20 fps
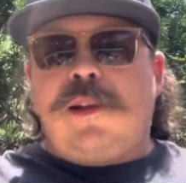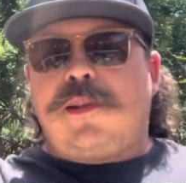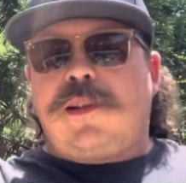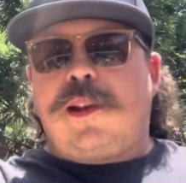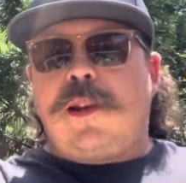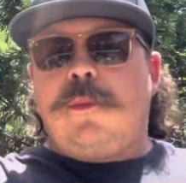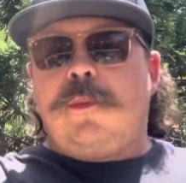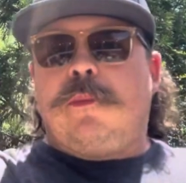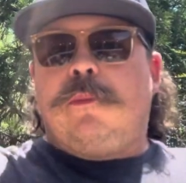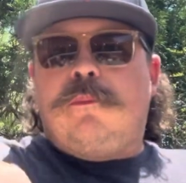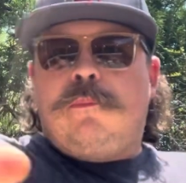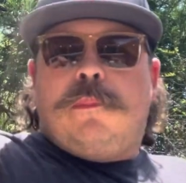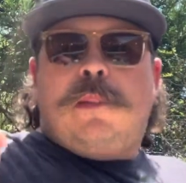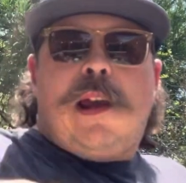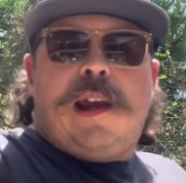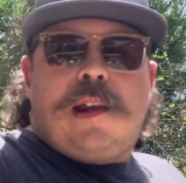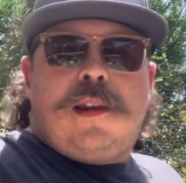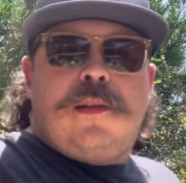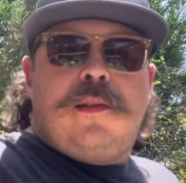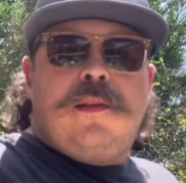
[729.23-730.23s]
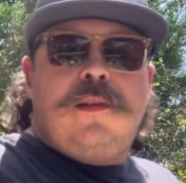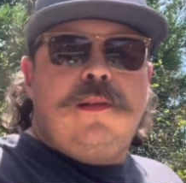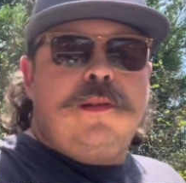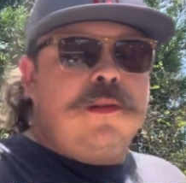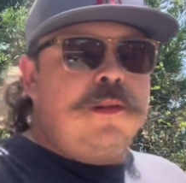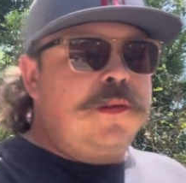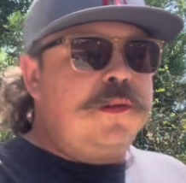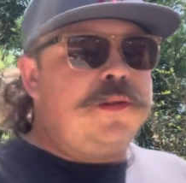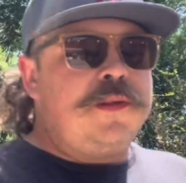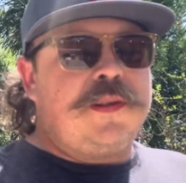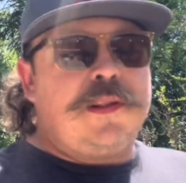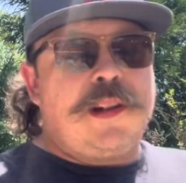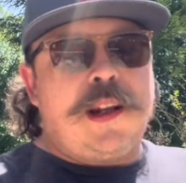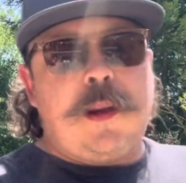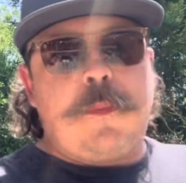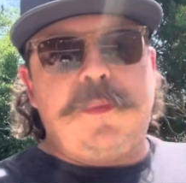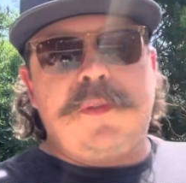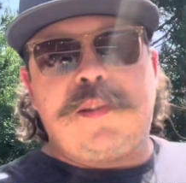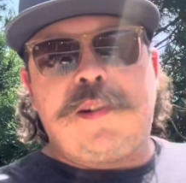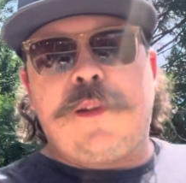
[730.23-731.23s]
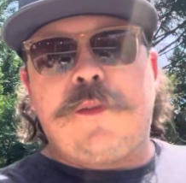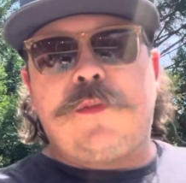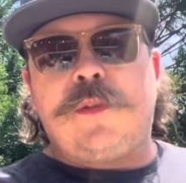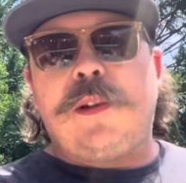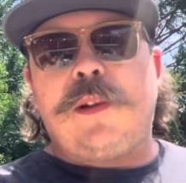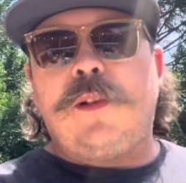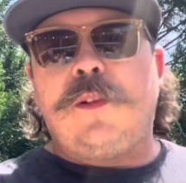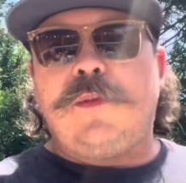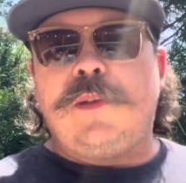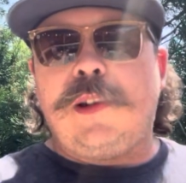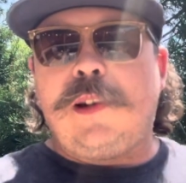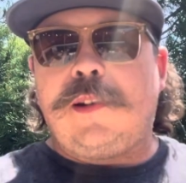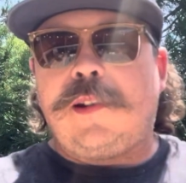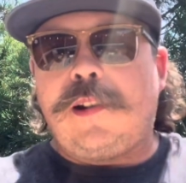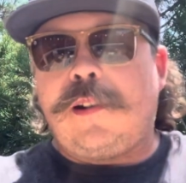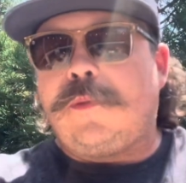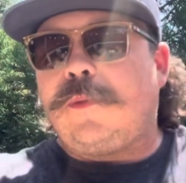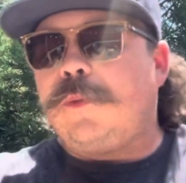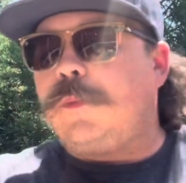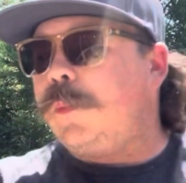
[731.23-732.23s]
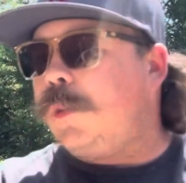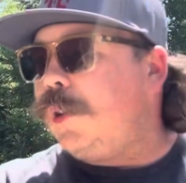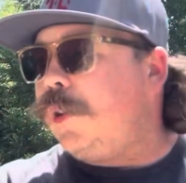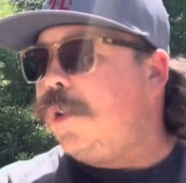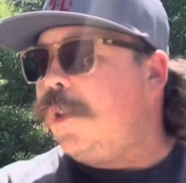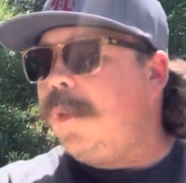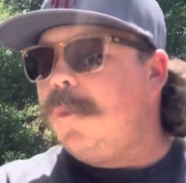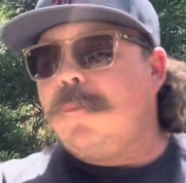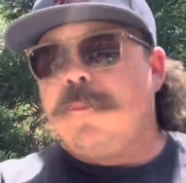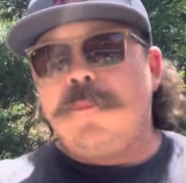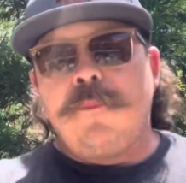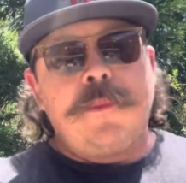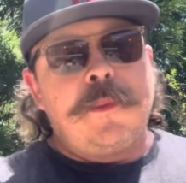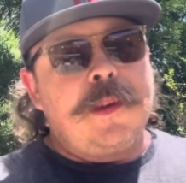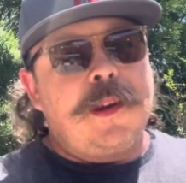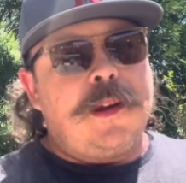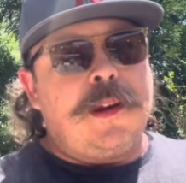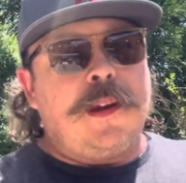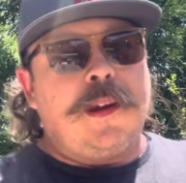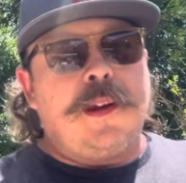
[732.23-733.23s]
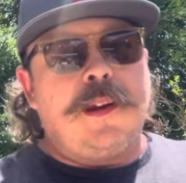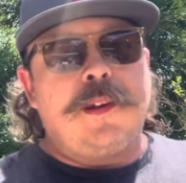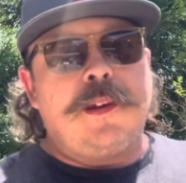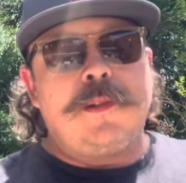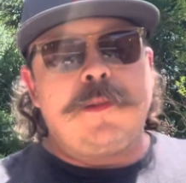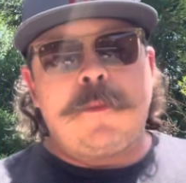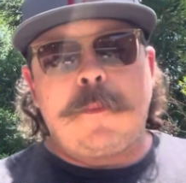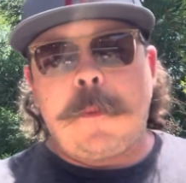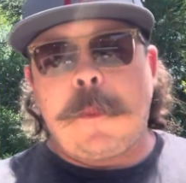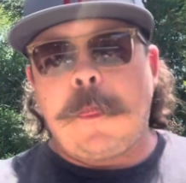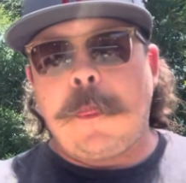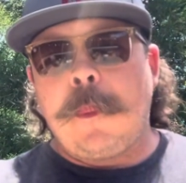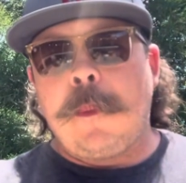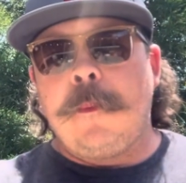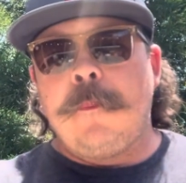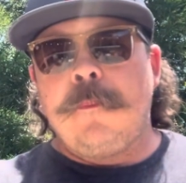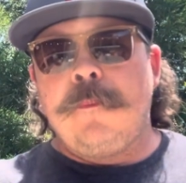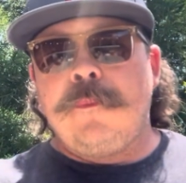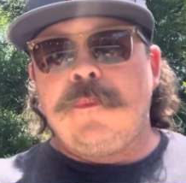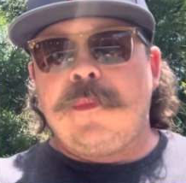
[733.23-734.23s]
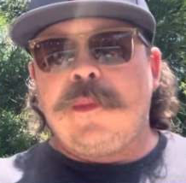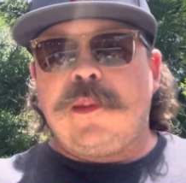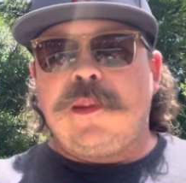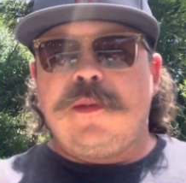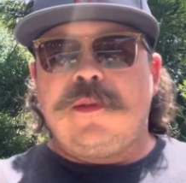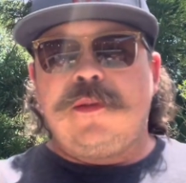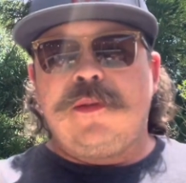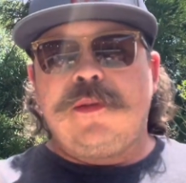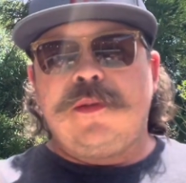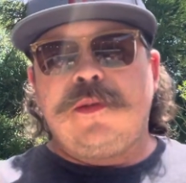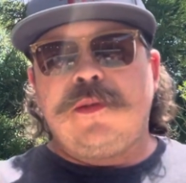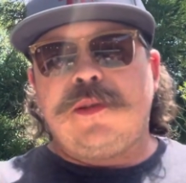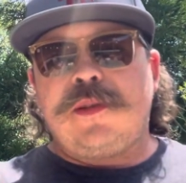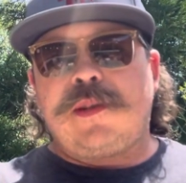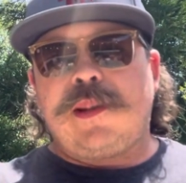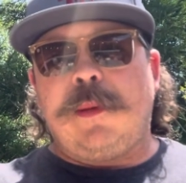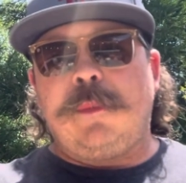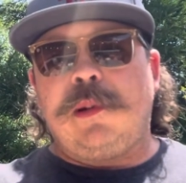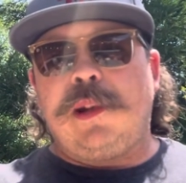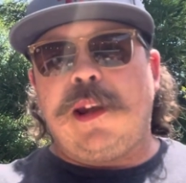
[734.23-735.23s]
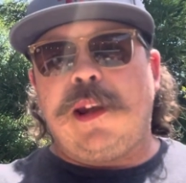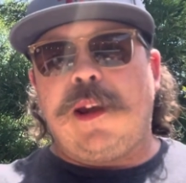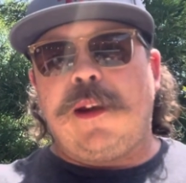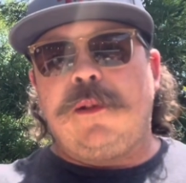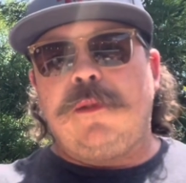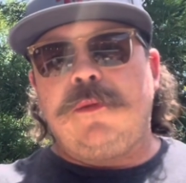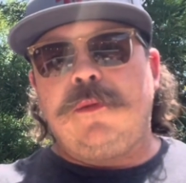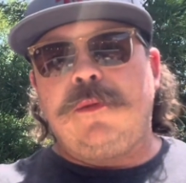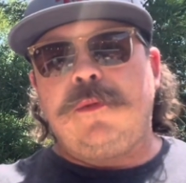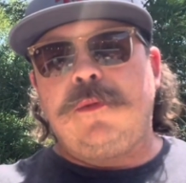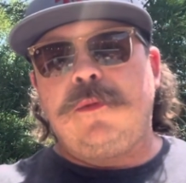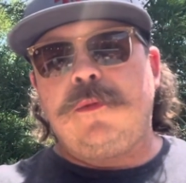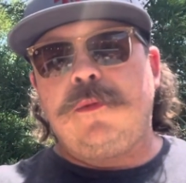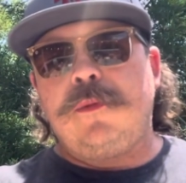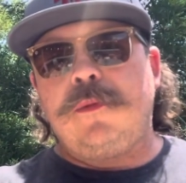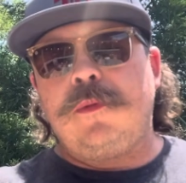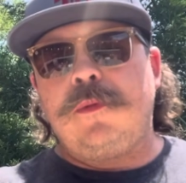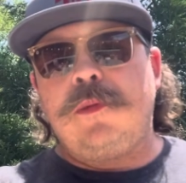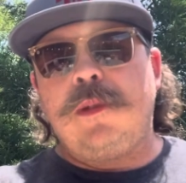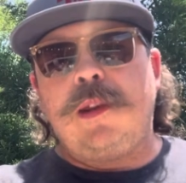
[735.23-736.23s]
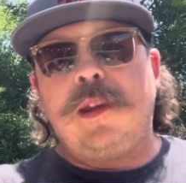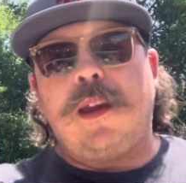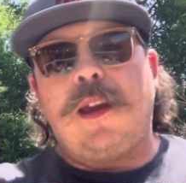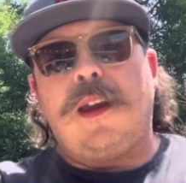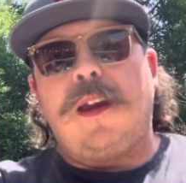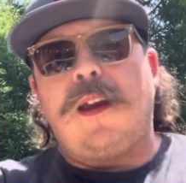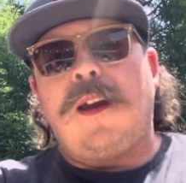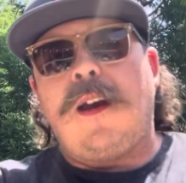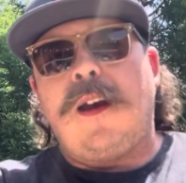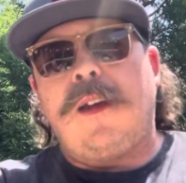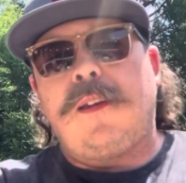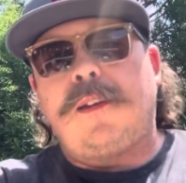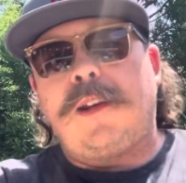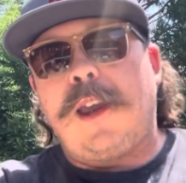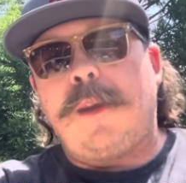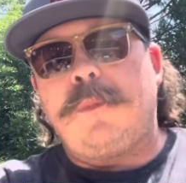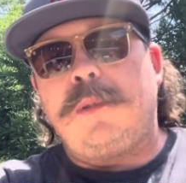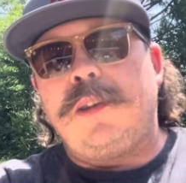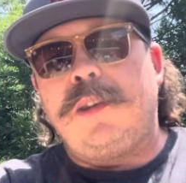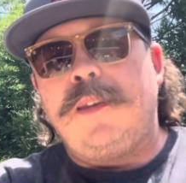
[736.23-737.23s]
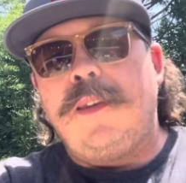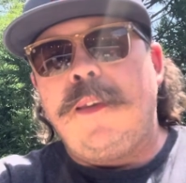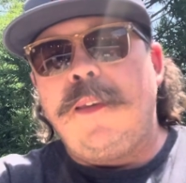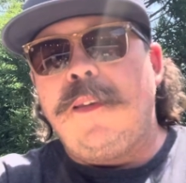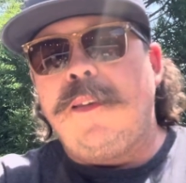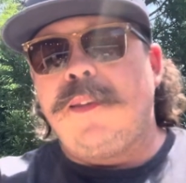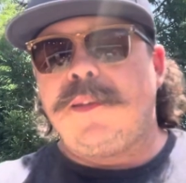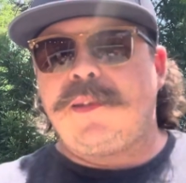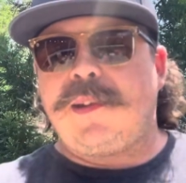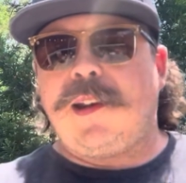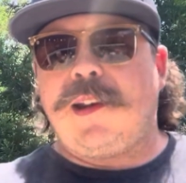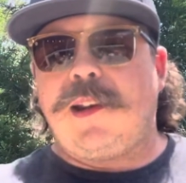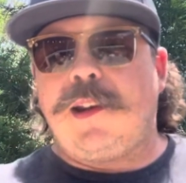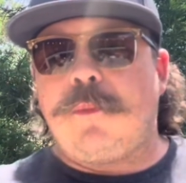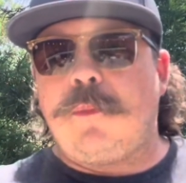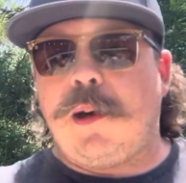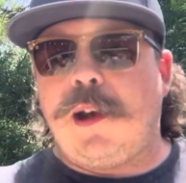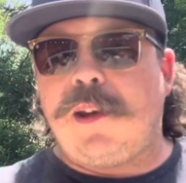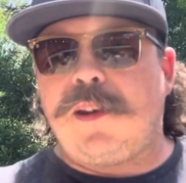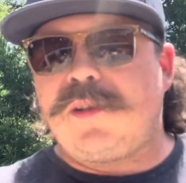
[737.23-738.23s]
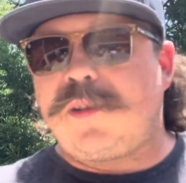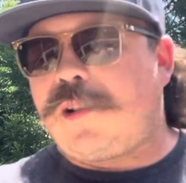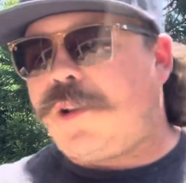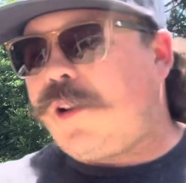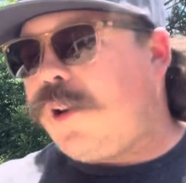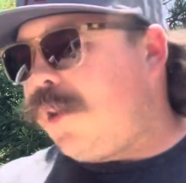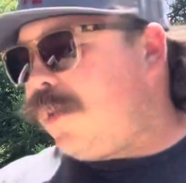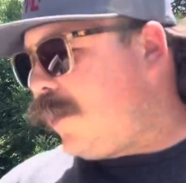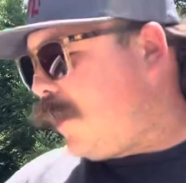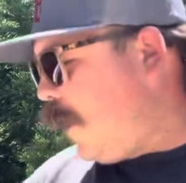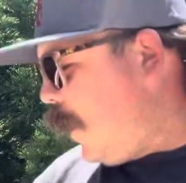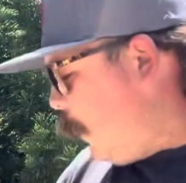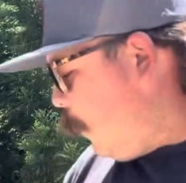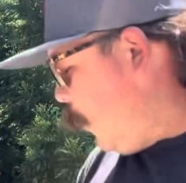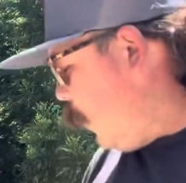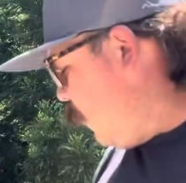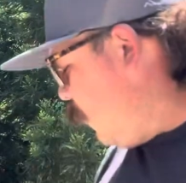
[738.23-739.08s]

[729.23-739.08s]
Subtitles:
coming back. You stab yourself too if you ain't careful. But just let me know. Holler at me. Tell everybody there's a crazy guy up here in